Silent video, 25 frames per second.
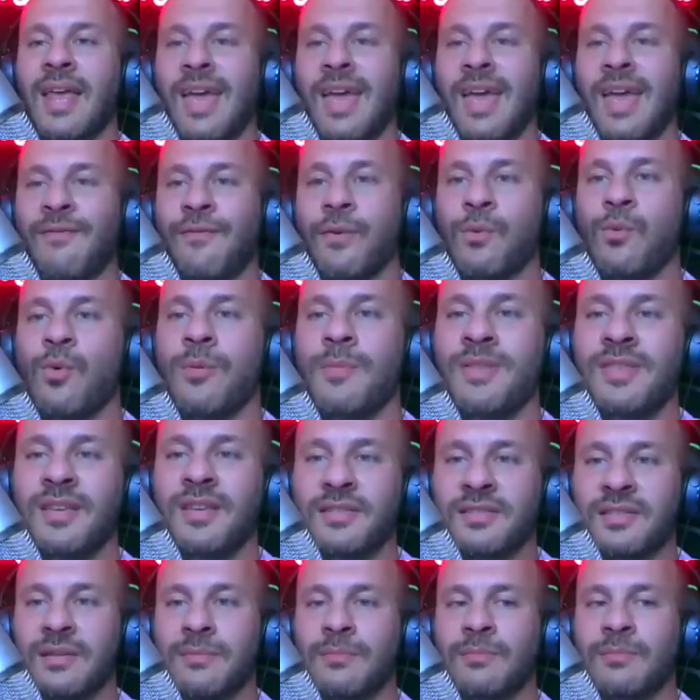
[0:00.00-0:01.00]
if a woman
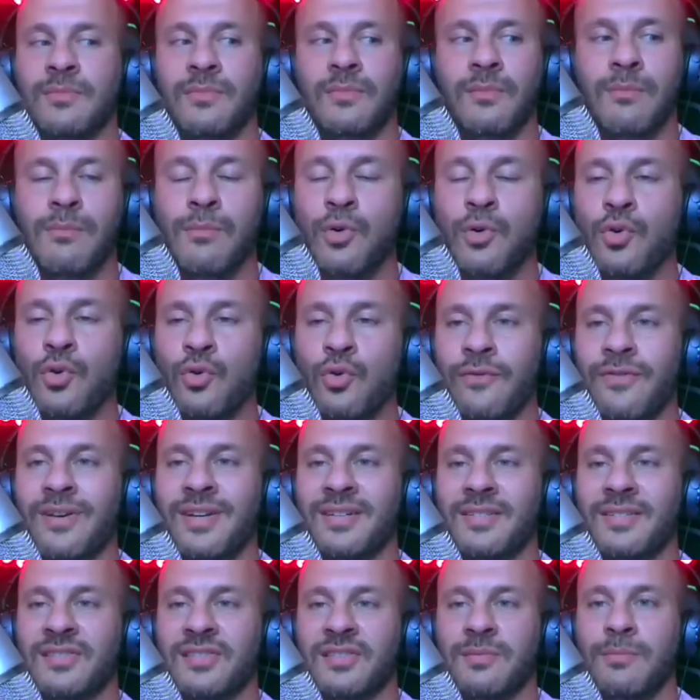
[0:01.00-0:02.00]
doesn't move in a
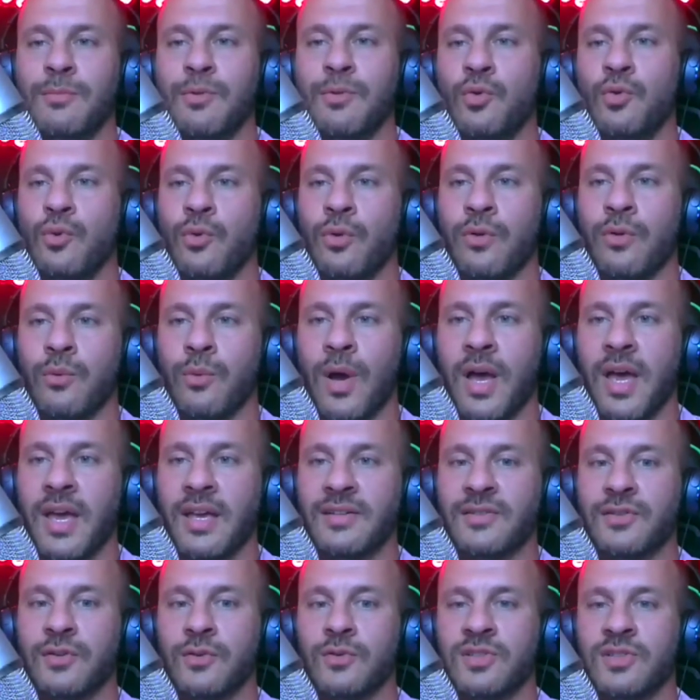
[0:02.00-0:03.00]
smooth way,
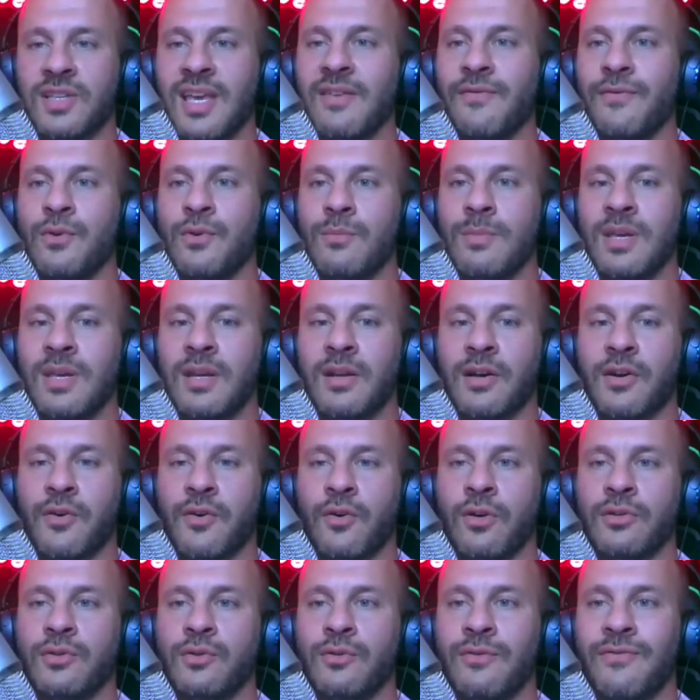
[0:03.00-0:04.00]
so say if you meet a girl
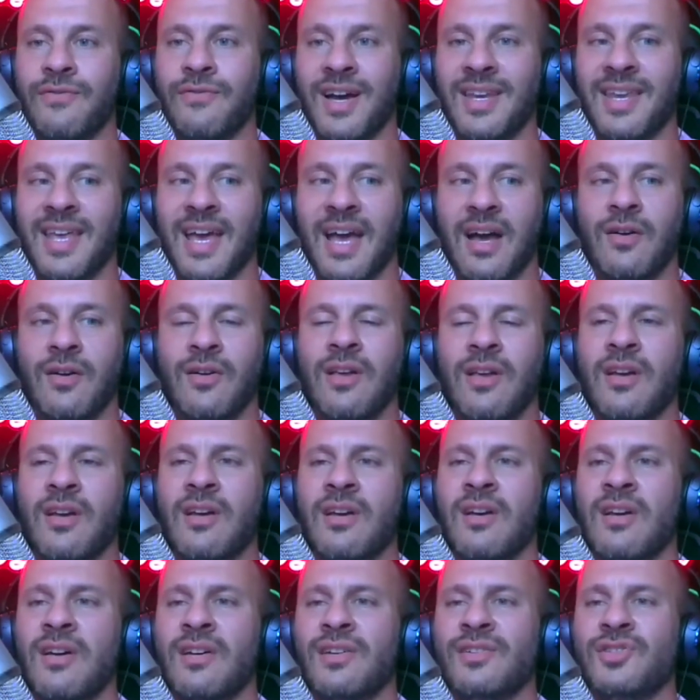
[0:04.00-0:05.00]
and you find out
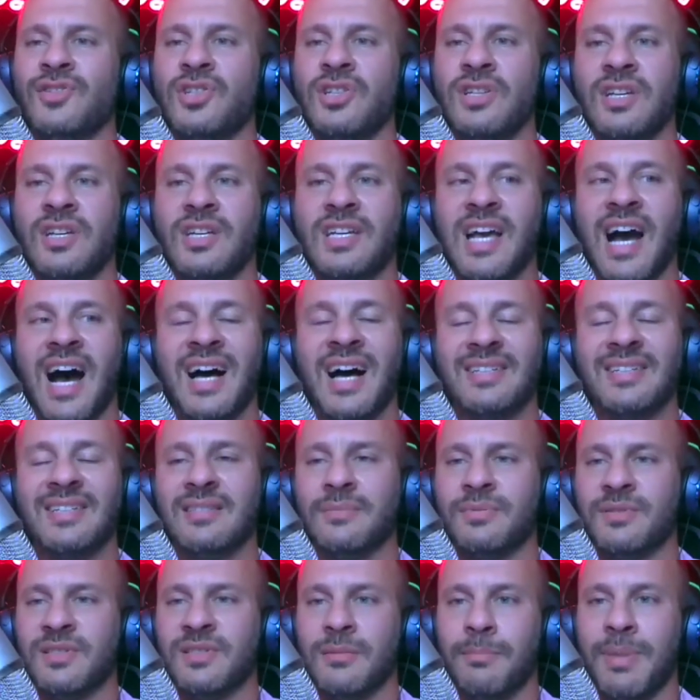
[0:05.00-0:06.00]
she
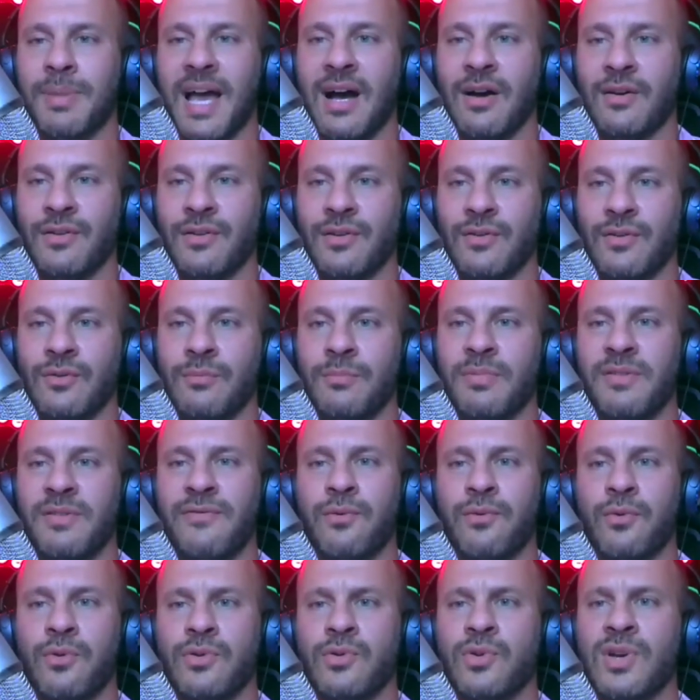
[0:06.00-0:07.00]
gossips about you
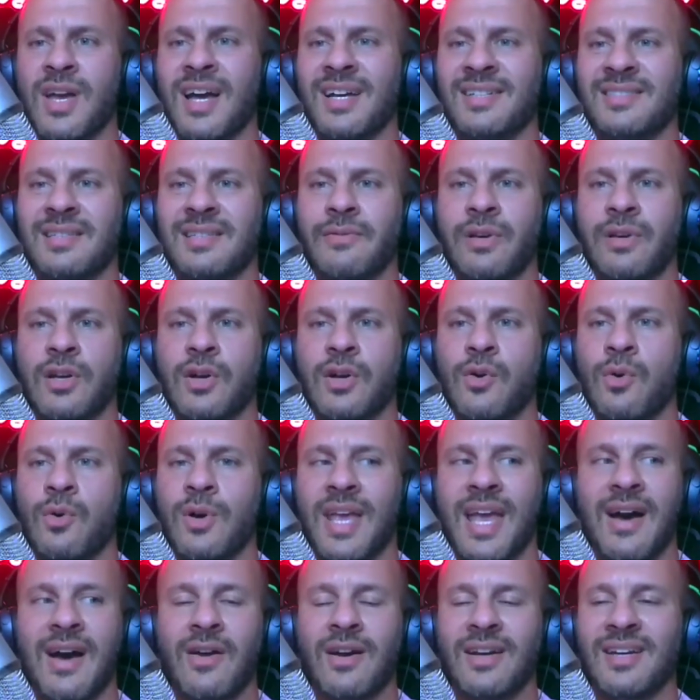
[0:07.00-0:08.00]
before you guys even going
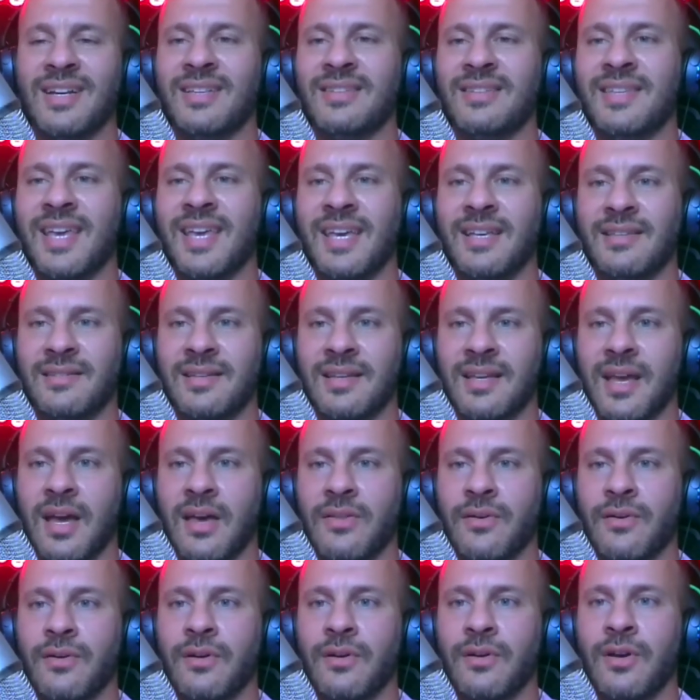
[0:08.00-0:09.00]
out on a date
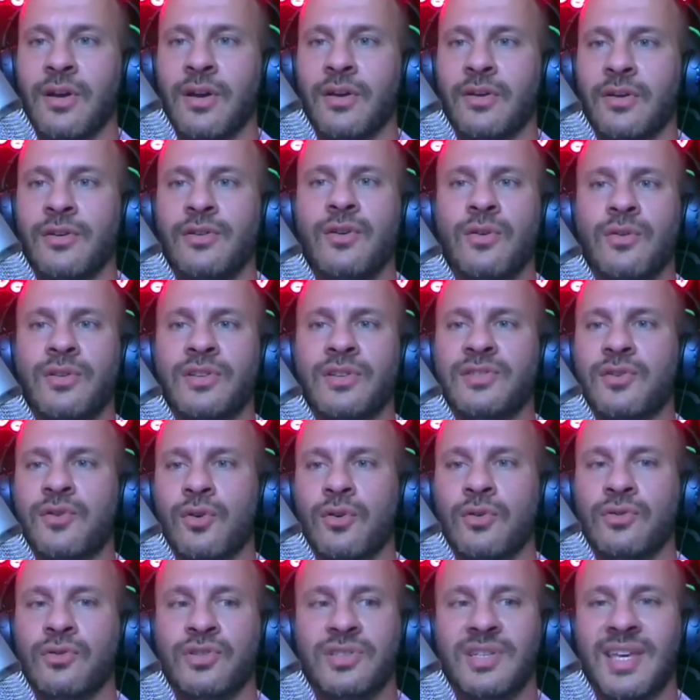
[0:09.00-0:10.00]
together. You know, this
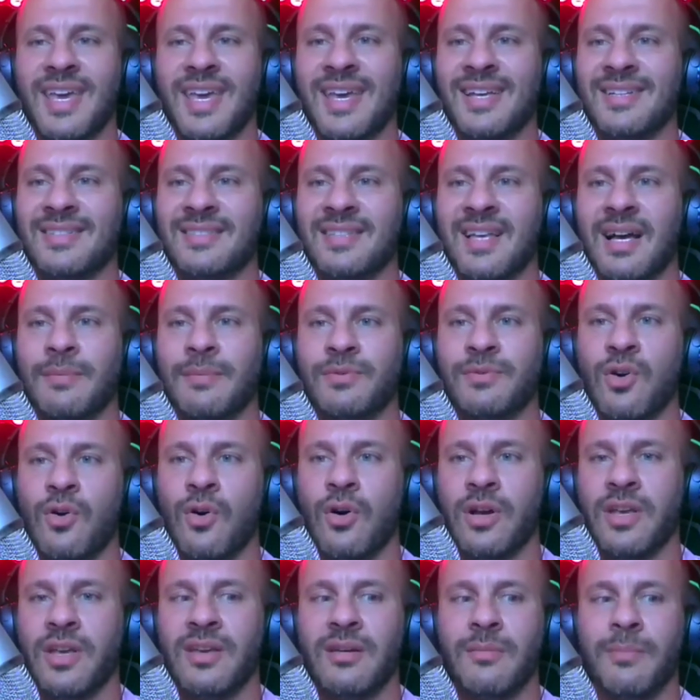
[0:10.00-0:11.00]
girl just can't stop
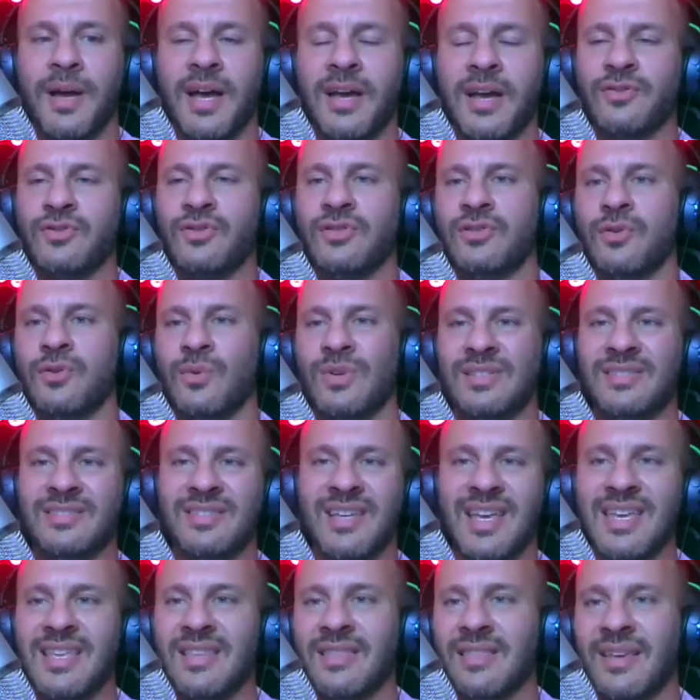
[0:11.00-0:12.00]
talking about you. She's always
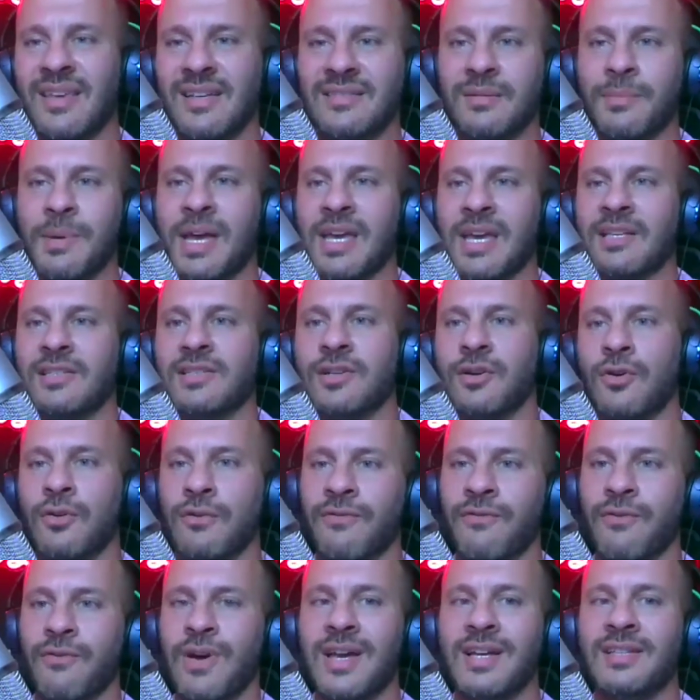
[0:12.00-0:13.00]
saying things about you to her
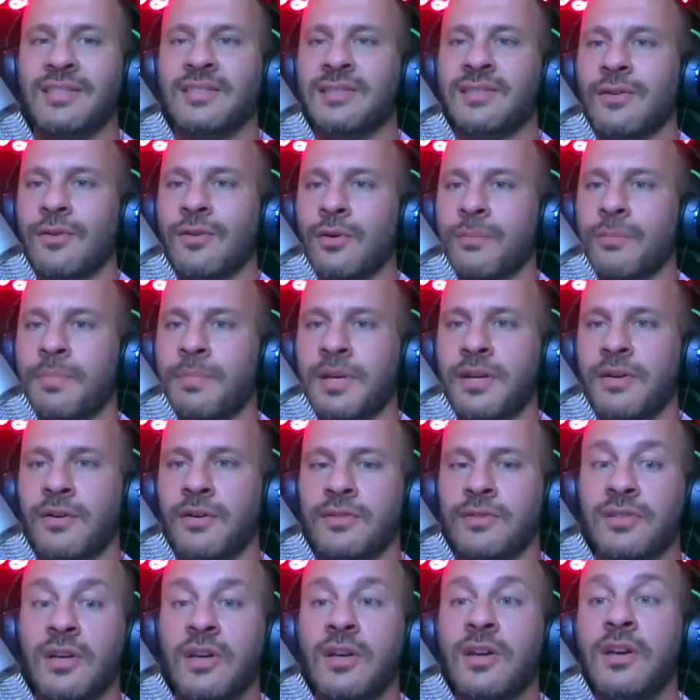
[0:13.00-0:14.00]
friends, to her peers.